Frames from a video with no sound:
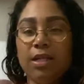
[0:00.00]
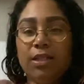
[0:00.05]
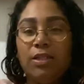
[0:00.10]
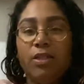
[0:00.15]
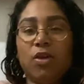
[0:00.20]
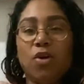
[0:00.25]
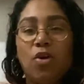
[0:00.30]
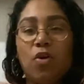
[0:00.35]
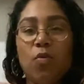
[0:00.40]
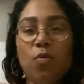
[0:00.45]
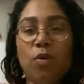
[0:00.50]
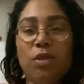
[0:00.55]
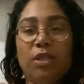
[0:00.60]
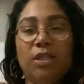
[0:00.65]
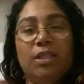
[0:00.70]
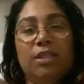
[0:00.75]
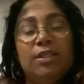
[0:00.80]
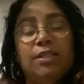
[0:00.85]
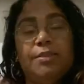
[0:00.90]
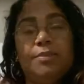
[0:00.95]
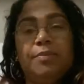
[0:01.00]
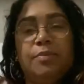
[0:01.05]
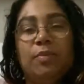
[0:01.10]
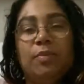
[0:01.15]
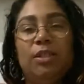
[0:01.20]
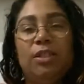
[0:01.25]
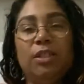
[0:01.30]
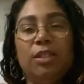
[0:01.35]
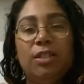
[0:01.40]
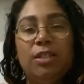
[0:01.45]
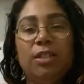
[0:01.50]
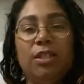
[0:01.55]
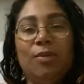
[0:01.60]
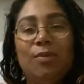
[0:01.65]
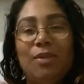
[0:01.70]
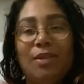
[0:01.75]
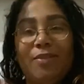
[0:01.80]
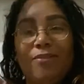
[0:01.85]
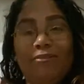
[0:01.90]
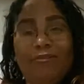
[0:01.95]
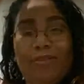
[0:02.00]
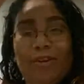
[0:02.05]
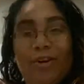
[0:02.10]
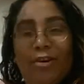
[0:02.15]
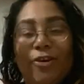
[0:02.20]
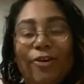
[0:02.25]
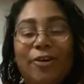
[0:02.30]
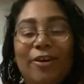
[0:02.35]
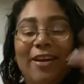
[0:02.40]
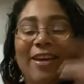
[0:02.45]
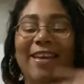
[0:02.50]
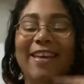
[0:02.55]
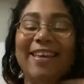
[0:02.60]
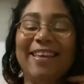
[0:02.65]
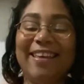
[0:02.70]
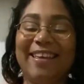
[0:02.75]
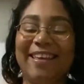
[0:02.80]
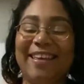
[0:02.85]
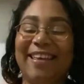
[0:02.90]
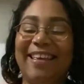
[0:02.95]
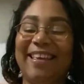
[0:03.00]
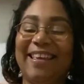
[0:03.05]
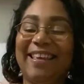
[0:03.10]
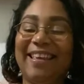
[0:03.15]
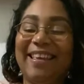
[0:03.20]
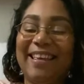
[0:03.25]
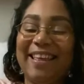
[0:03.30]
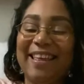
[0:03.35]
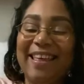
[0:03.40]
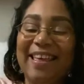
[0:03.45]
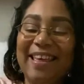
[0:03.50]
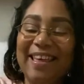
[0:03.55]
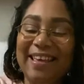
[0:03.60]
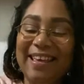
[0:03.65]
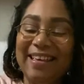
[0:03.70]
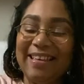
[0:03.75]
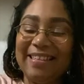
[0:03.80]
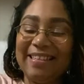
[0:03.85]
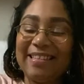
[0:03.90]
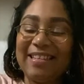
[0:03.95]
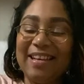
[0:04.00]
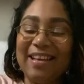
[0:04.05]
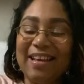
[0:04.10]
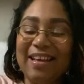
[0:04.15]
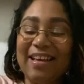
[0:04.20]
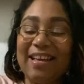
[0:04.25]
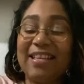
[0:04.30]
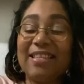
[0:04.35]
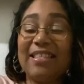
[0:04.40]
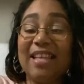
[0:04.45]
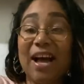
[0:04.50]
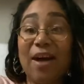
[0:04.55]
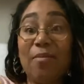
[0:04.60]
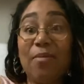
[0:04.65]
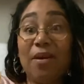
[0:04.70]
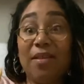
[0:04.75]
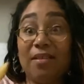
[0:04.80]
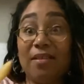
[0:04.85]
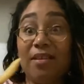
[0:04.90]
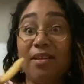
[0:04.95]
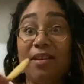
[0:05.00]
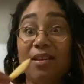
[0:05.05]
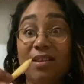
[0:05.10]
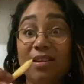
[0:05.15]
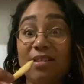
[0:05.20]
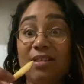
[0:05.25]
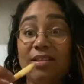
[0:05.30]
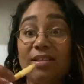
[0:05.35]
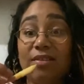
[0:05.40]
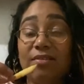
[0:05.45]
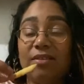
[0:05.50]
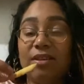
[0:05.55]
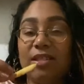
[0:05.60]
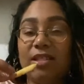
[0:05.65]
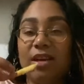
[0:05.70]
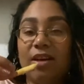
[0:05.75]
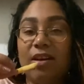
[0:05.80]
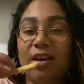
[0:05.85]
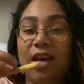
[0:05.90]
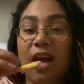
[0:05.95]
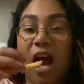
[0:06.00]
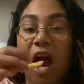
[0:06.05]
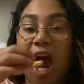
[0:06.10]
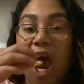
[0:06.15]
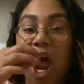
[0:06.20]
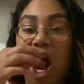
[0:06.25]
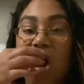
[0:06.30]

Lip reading: the coat with the hoodie, with the fur. It's that weather. It's serious out here.